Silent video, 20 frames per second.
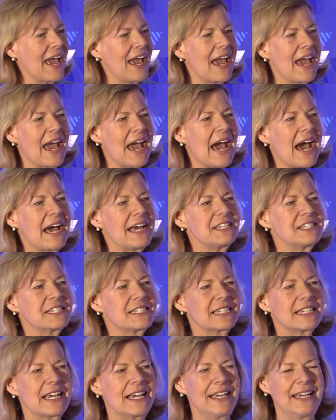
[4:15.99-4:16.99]

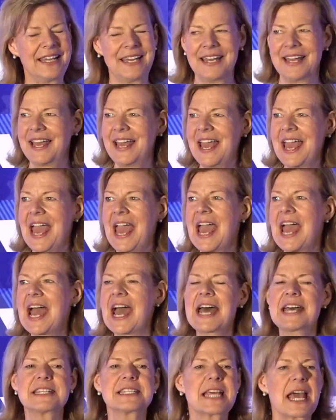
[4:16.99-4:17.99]

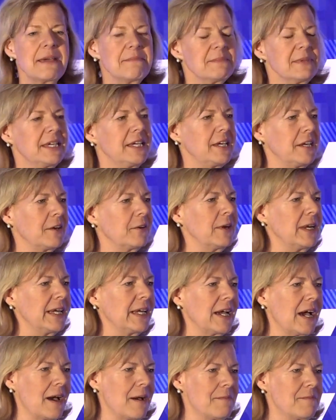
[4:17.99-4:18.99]
as I'm
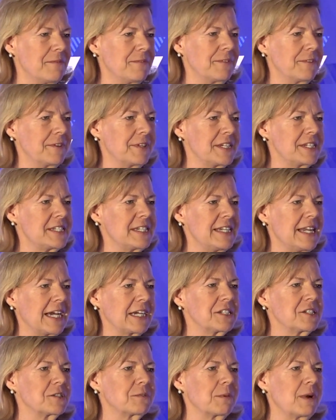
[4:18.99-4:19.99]
gearing up for this
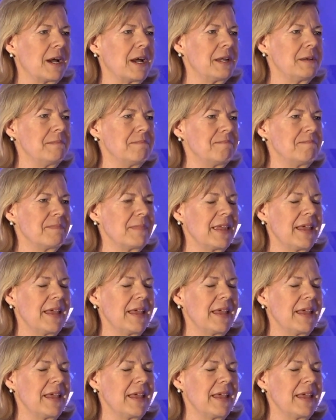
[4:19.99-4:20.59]
next run,